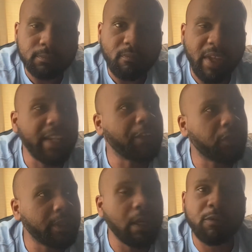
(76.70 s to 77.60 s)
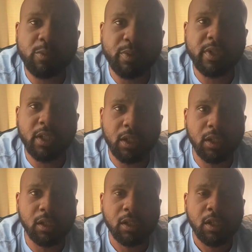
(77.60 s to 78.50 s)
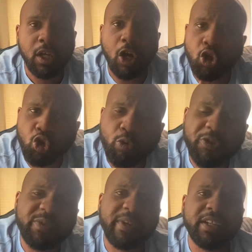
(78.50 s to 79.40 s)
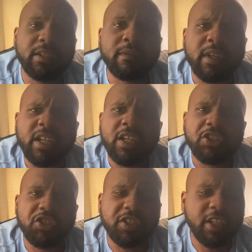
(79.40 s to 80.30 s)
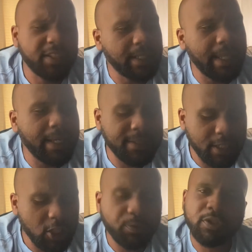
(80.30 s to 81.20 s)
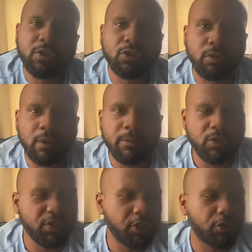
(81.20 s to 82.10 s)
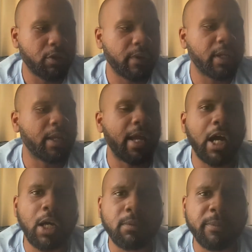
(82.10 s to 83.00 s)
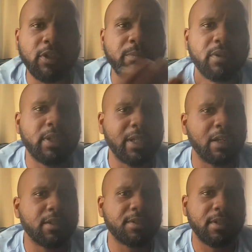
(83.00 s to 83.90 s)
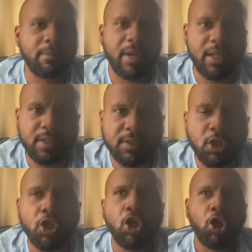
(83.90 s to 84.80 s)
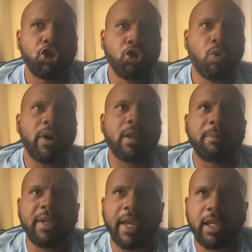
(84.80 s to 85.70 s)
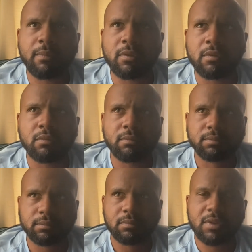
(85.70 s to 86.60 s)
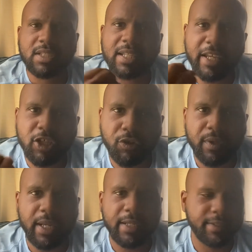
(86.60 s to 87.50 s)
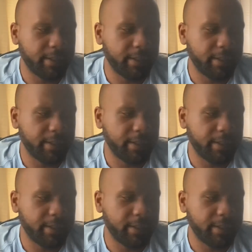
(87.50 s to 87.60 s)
and I thought that was pretty a cool perspective just to get, because a lot of times when you're doing music and you're creating an album and you're putting it out there to the masses, you want to be able to like create